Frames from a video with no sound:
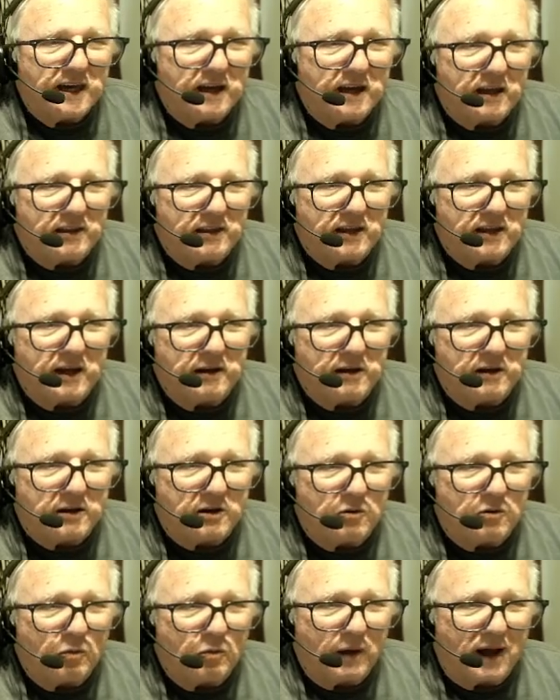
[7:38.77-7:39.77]
then it
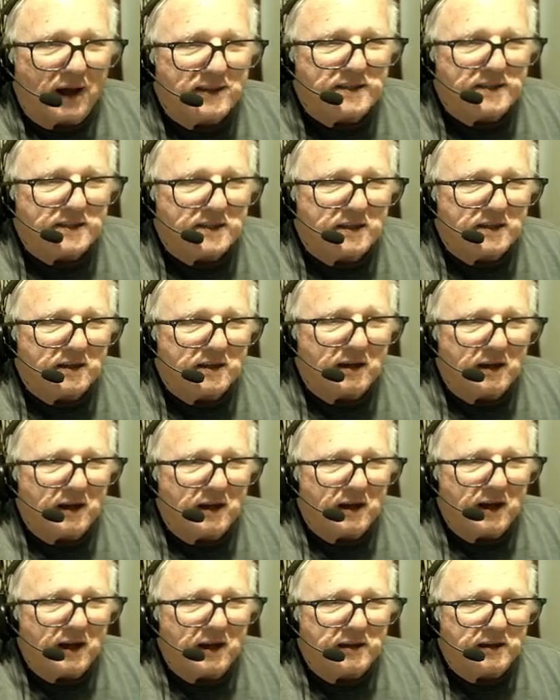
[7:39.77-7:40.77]
quits.
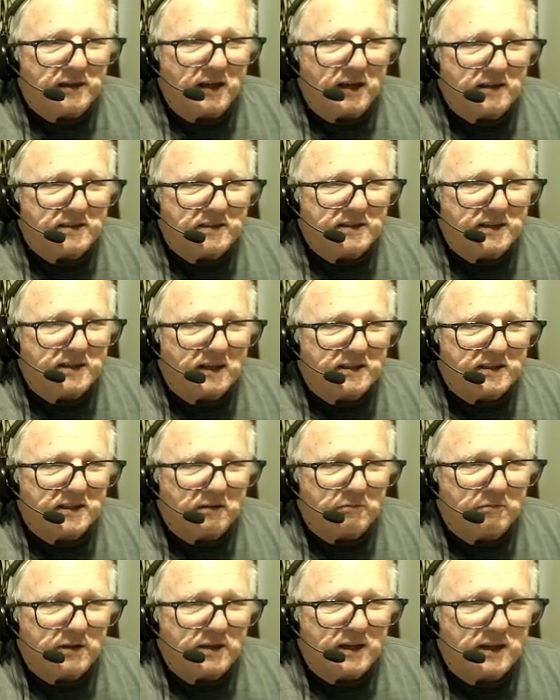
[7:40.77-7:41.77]
It does this.
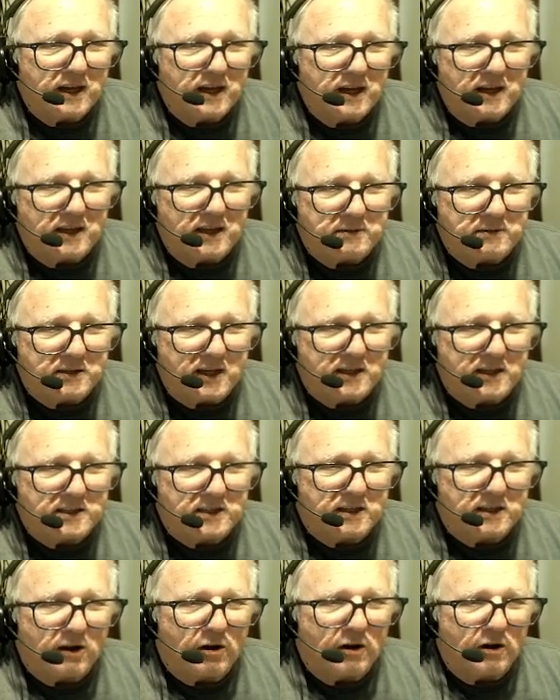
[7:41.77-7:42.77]
It
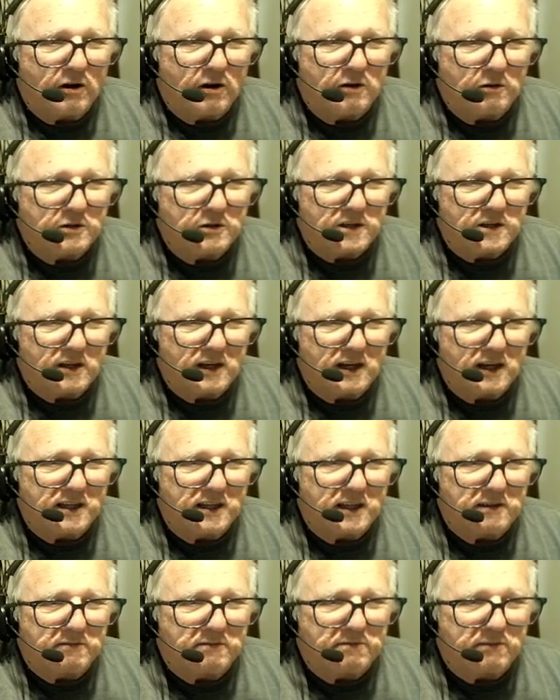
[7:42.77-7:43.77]
sets the RO
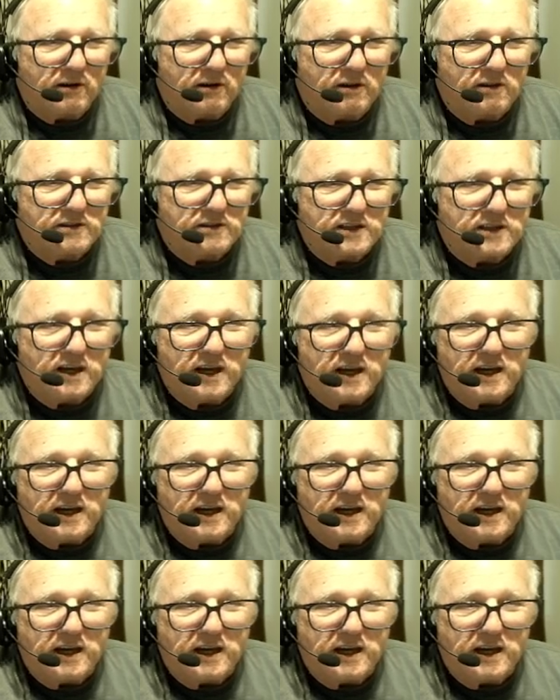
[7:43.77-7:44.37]
selected to false,